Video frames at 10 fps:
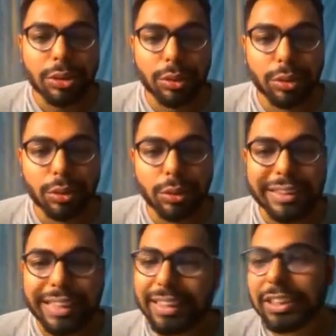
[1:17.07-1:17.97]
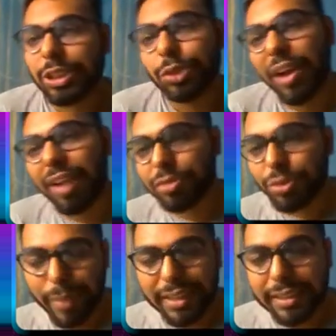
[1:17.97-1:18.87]
So that is you
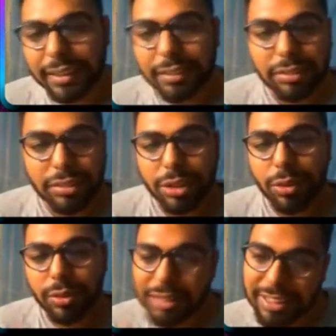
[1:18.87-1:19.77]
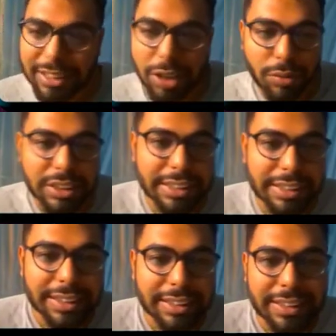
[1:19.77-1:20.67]
have to maintain. So
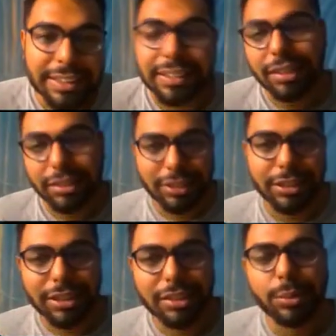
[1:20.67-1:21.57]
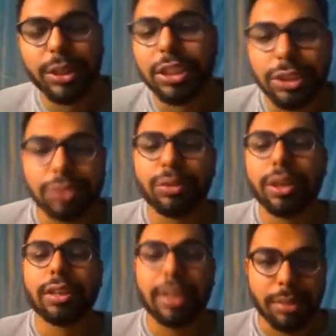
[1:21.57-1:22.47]
obviously there is a certain
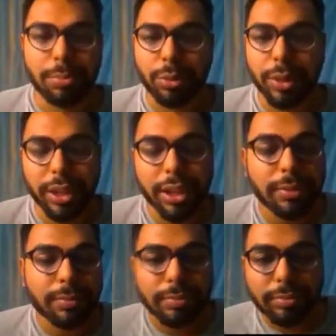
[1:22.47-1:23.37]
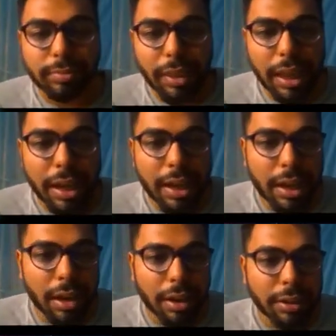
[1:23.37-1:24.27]
limitation while inputting it.
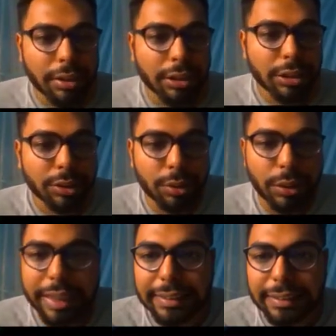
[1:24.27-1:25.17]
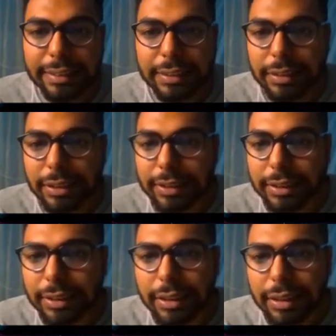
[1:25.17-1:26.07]
Yeah. So let's
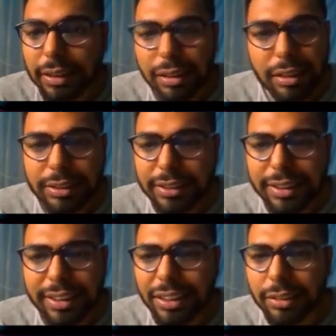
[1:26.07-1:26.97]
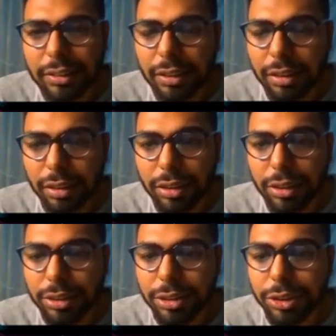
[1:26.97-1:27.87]
just select
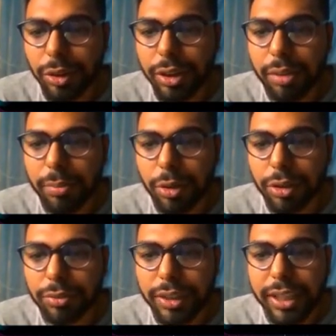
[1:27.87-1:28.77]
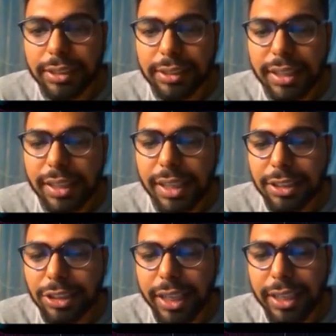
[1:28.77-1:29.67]
a shorter amount of text
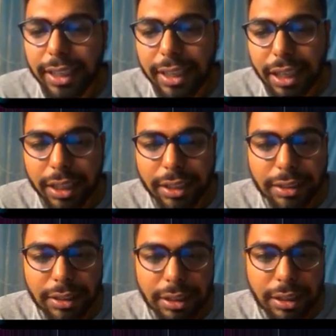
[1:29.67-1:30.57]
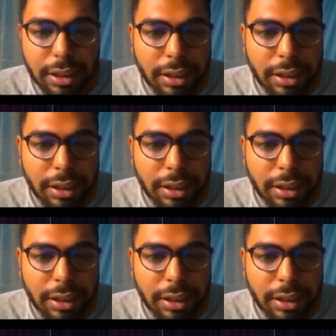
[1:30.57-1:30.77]
and try it again.